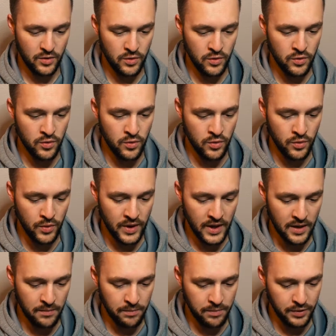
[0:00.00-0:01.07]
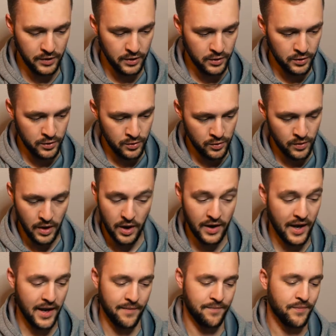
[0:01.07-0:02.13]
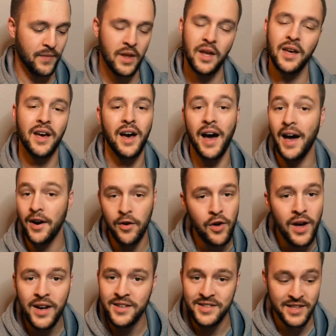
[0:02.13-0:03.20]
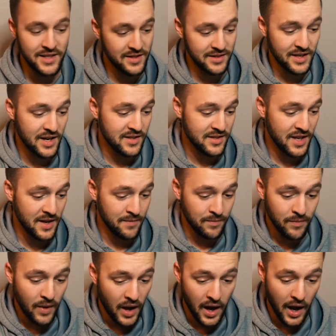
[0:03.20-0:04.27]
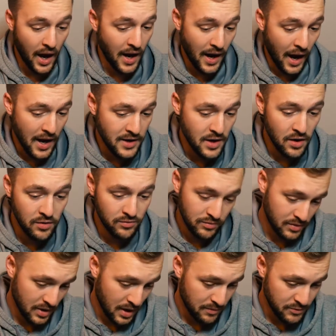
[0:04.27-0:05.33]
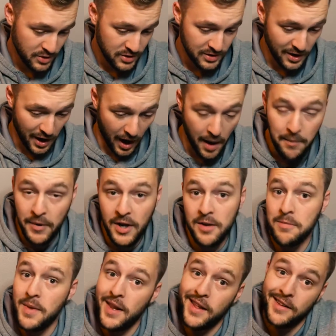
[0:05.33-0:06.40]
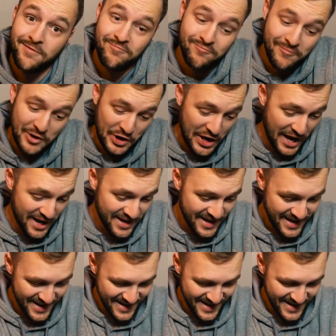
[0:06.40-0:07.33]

Ooh, we got a blue. Okay, I don't know how to say this guy's name. I I don't. I'm just I'm gonna admit it. Okay.